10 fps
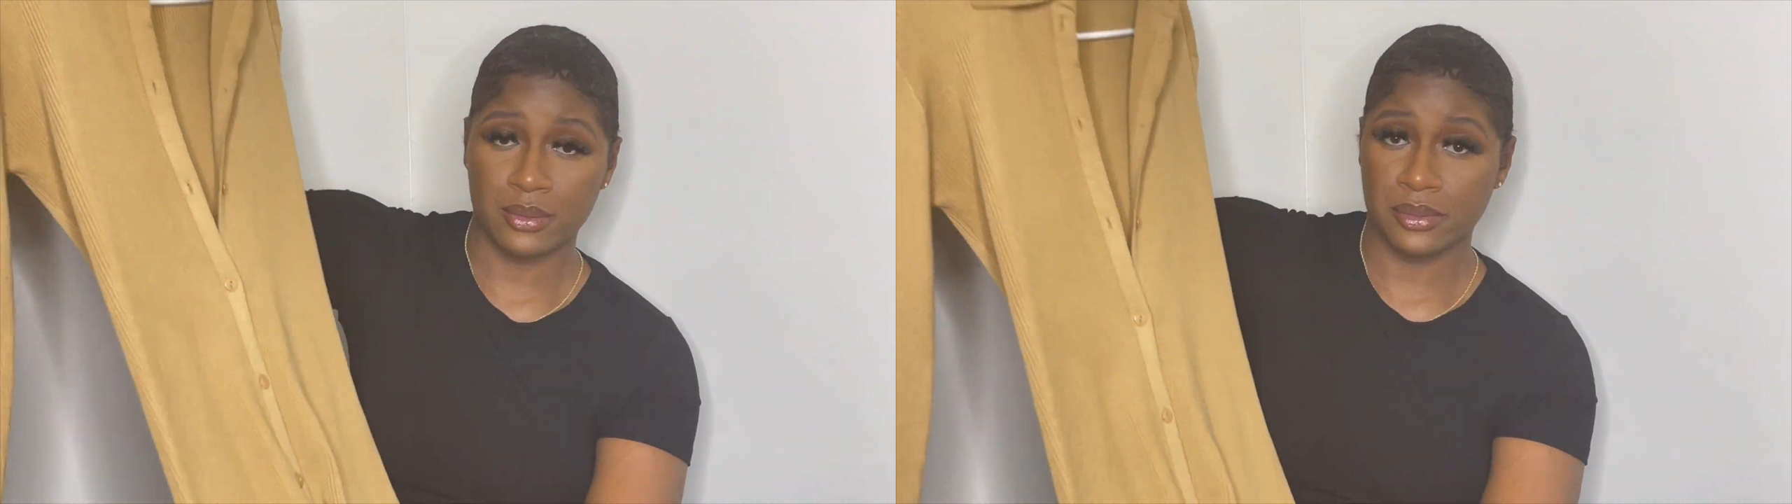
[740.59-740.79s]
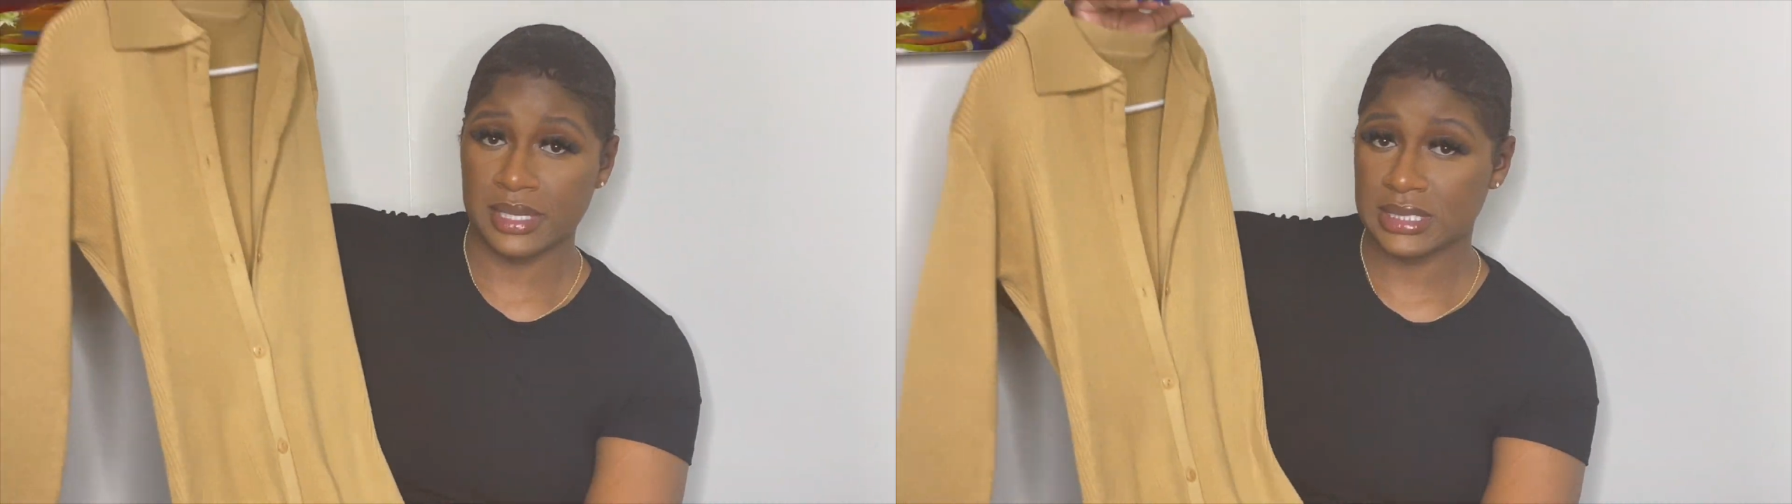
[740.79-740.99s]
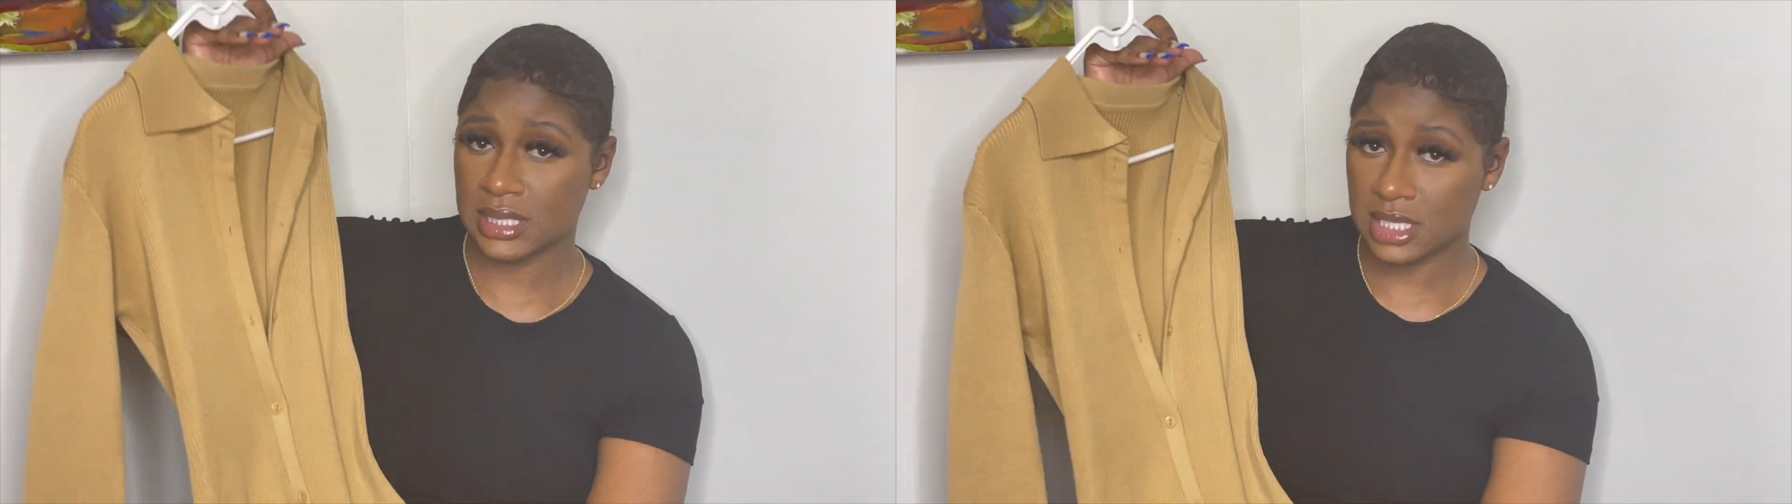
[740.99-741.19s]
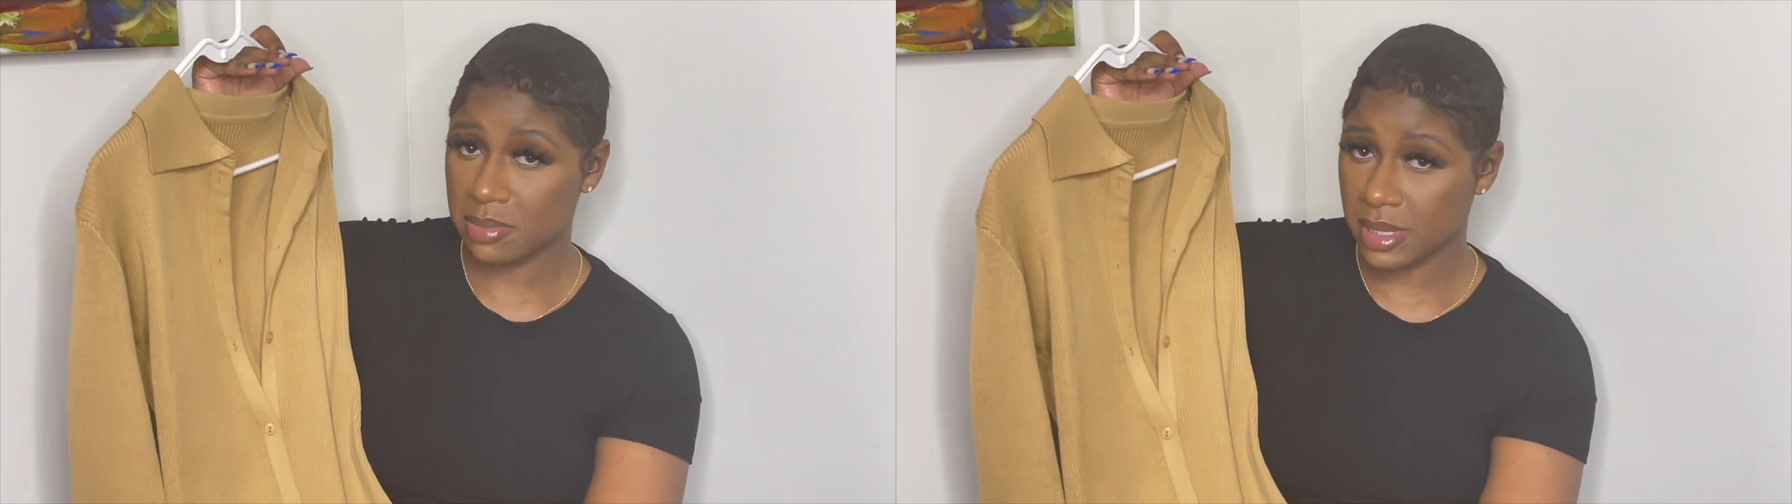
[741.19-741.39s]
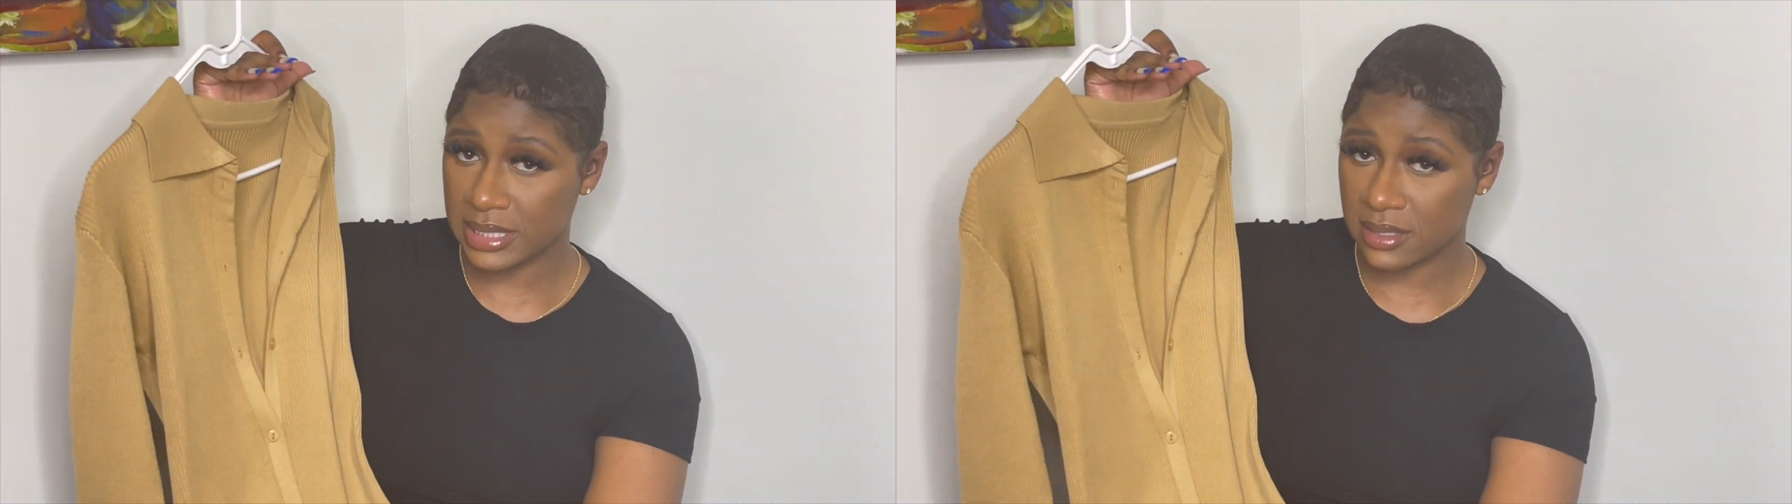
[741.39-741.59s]
recently
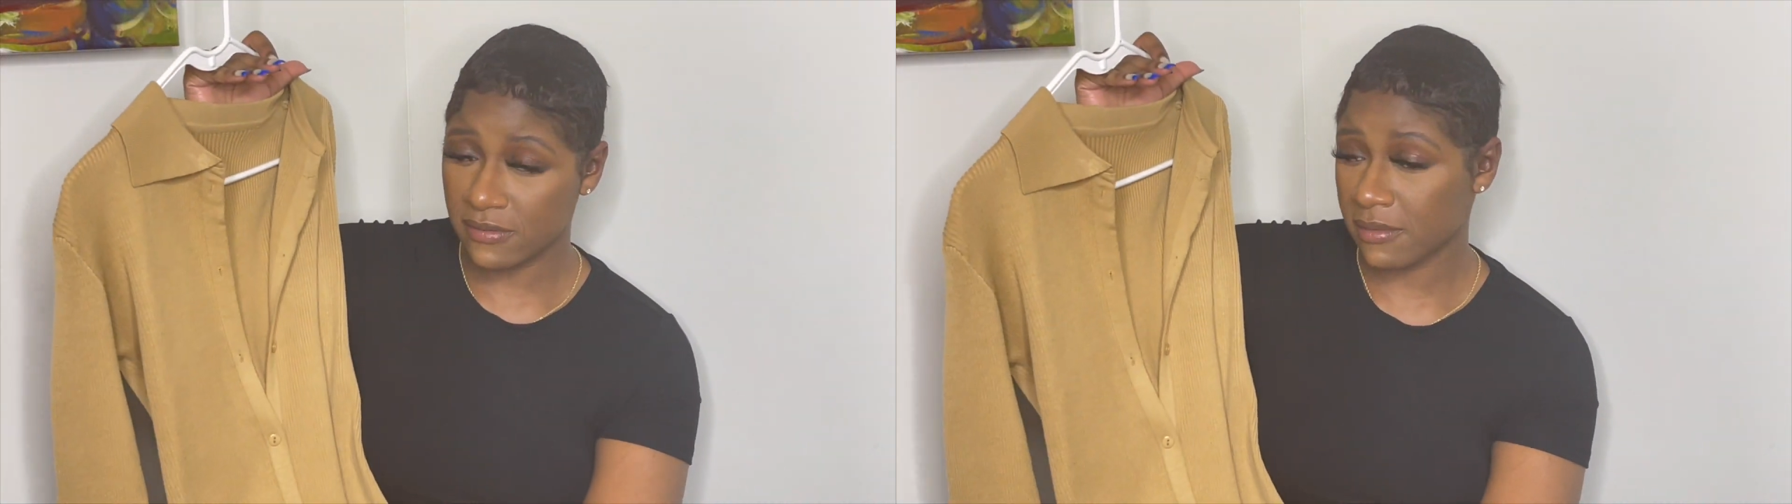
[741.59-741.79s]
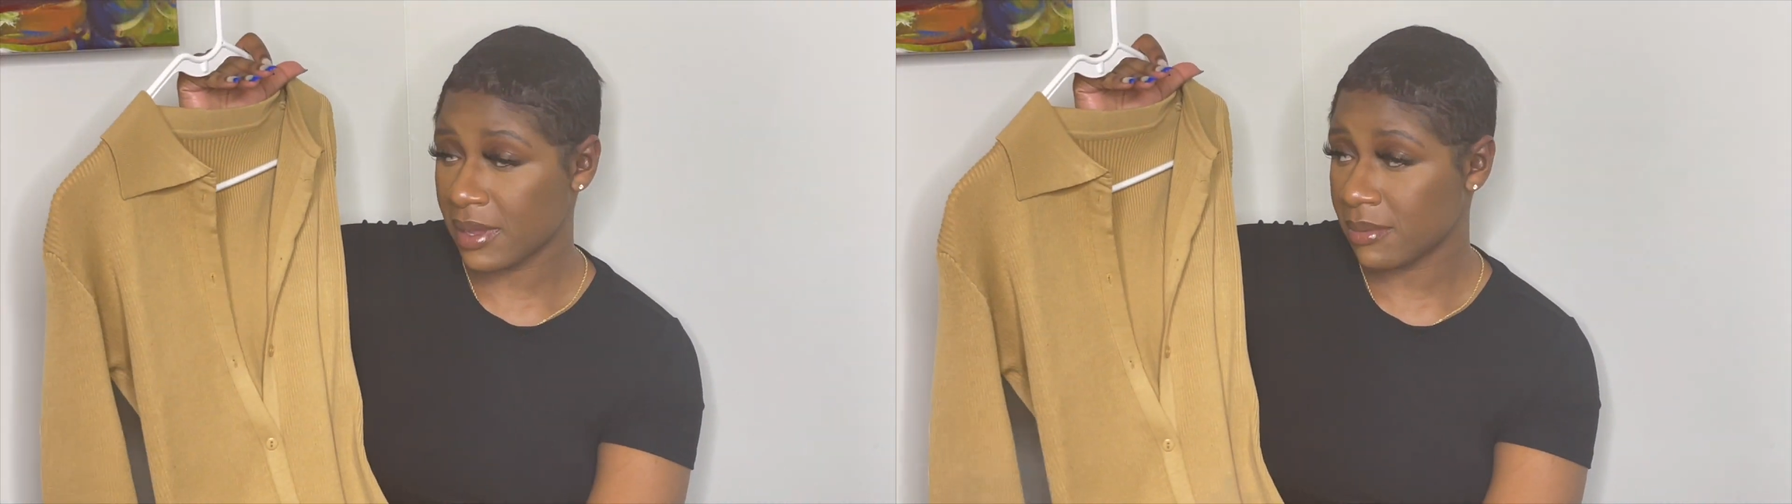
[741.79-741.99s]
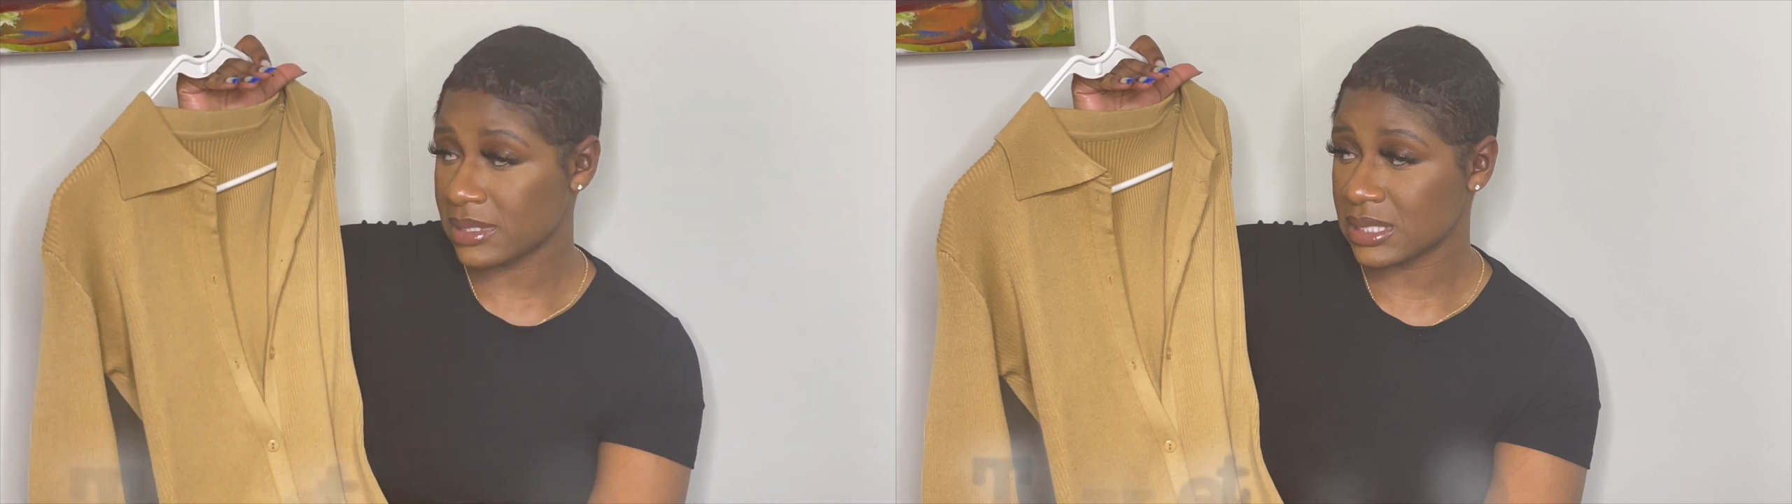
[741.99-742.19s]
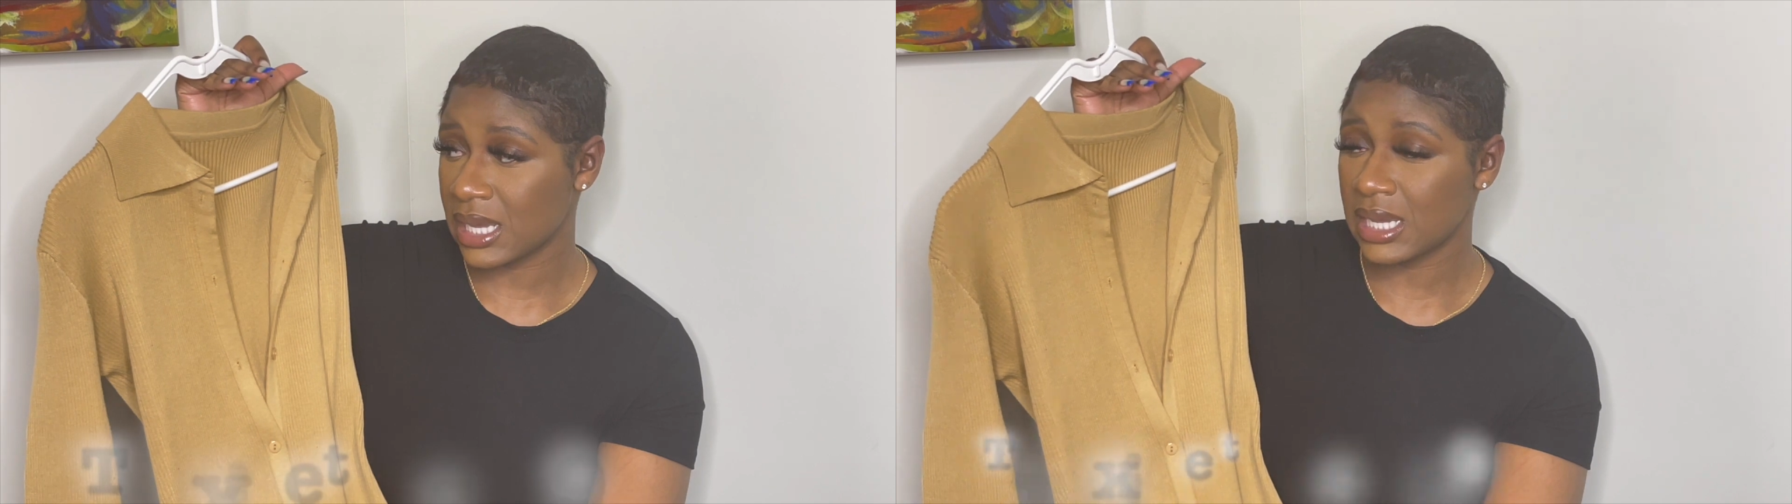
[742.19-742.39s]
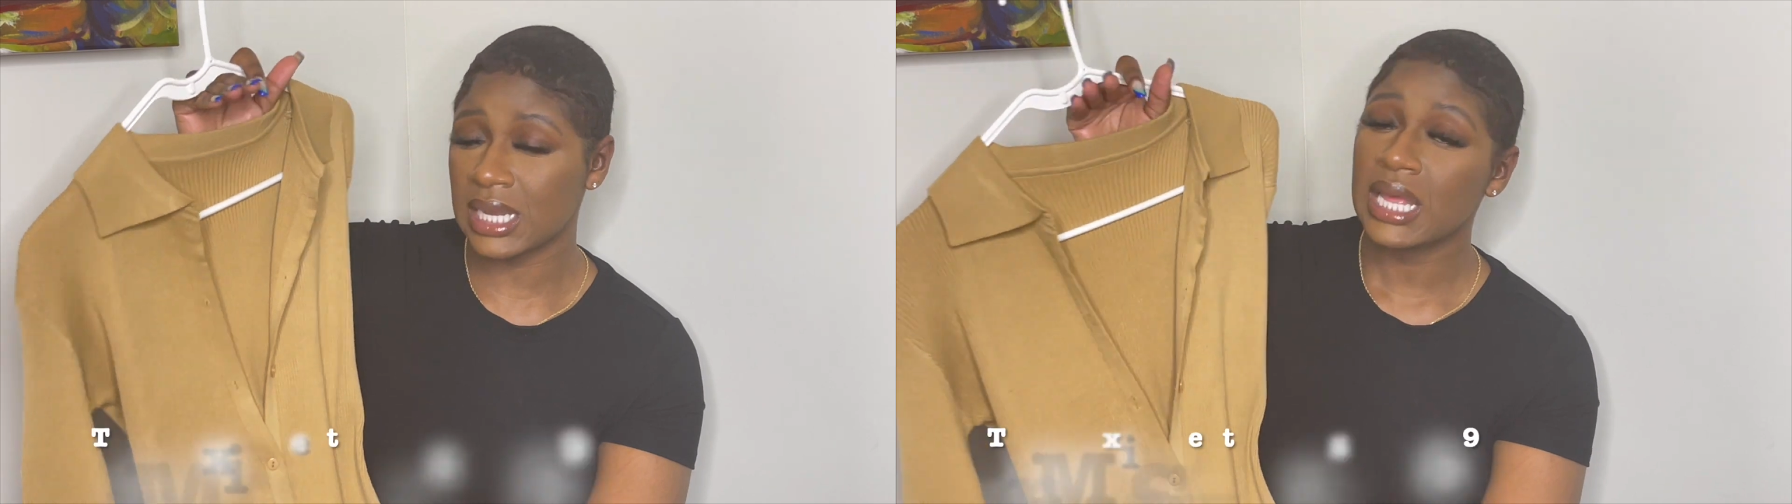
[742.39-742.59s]
picked up from
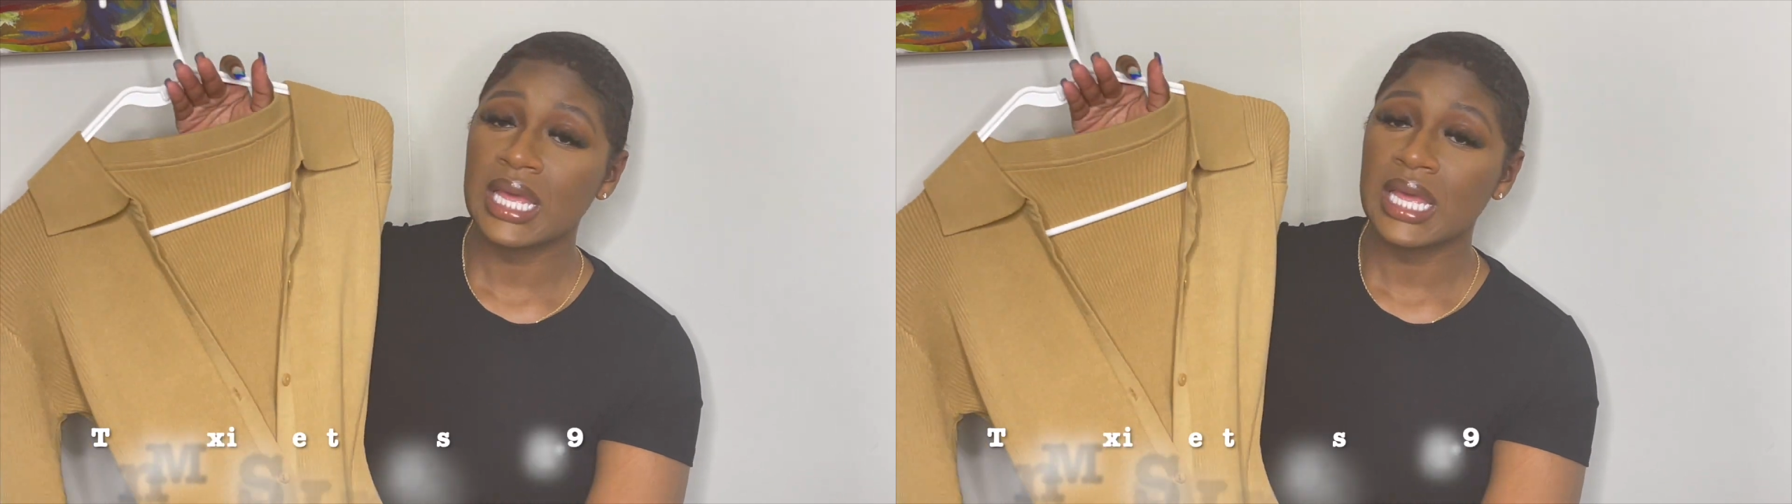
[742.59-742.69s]
Amazon.